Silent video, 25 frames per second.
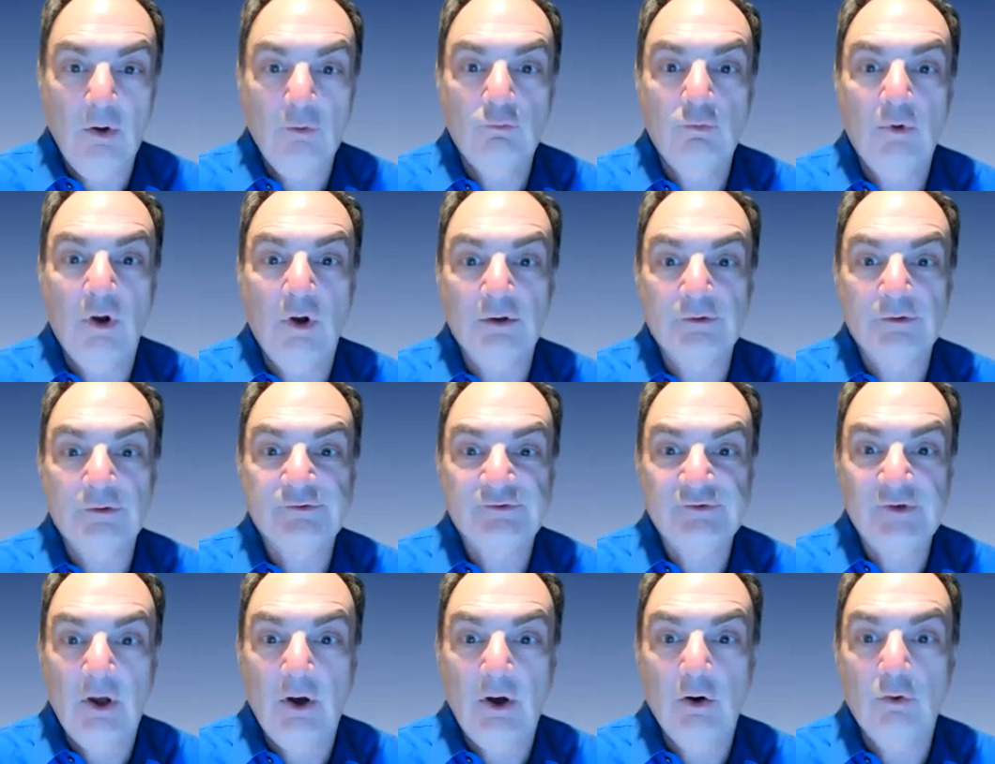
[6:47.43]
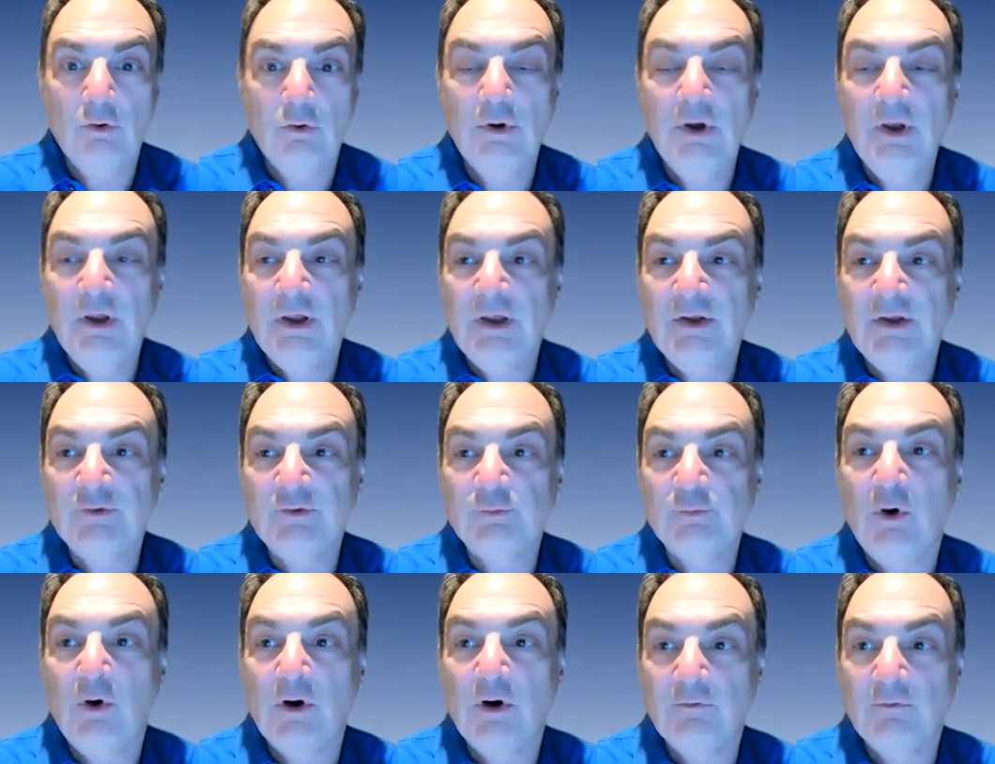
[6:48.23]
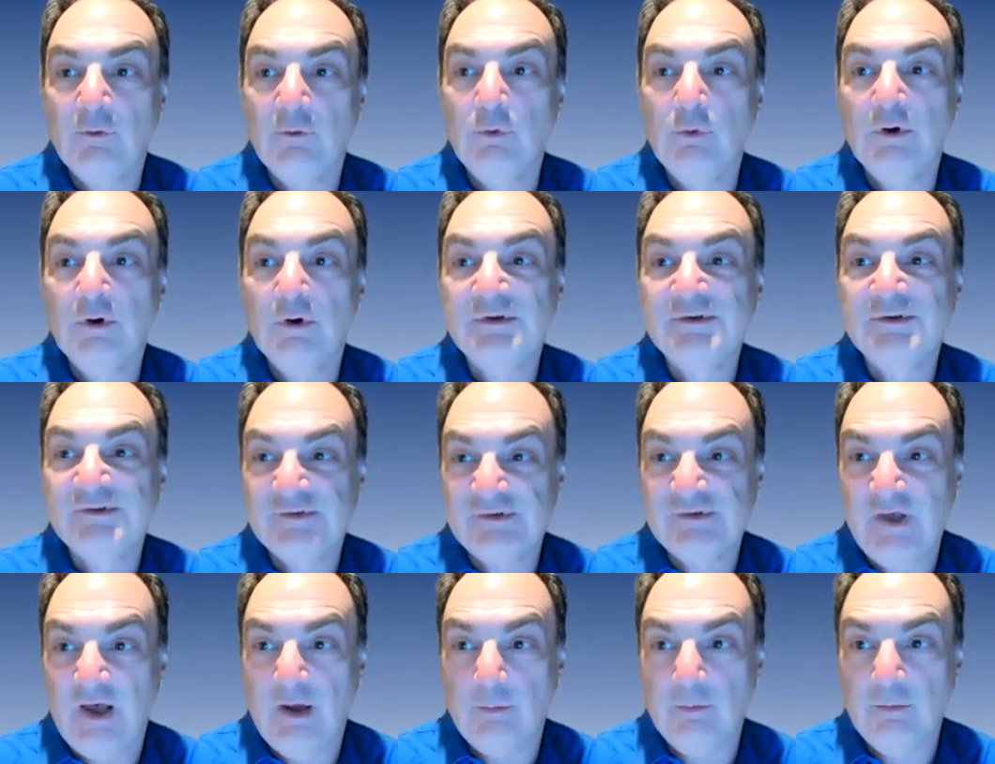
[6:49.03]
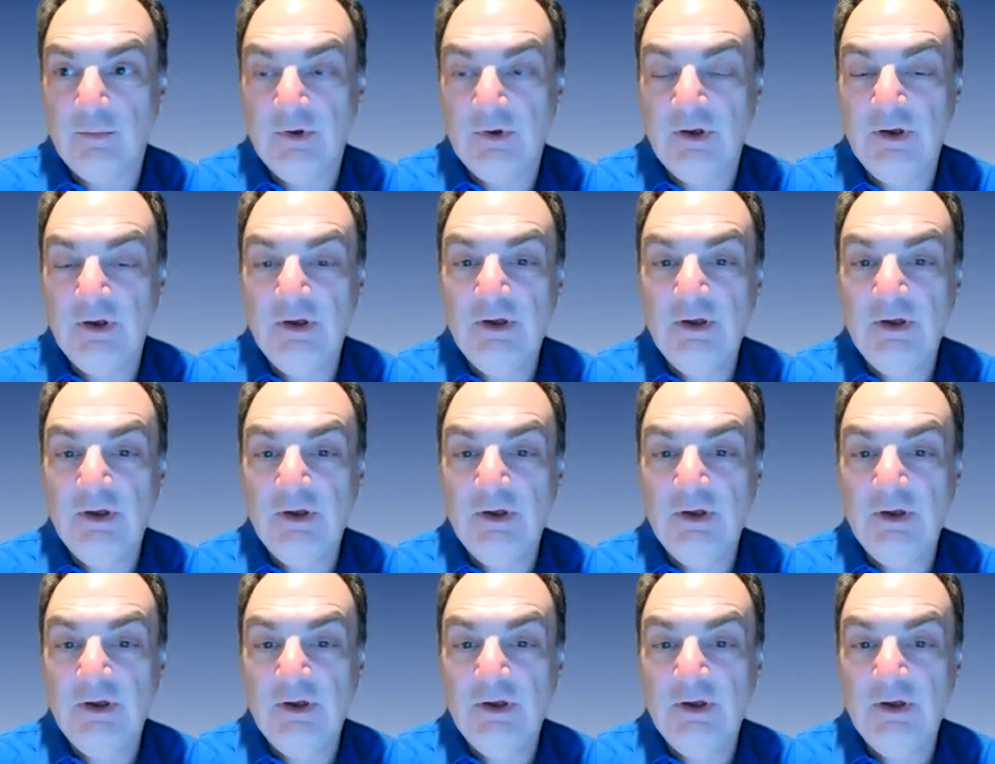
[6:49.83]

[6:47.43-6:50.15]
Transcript: Well, so is part of the word some.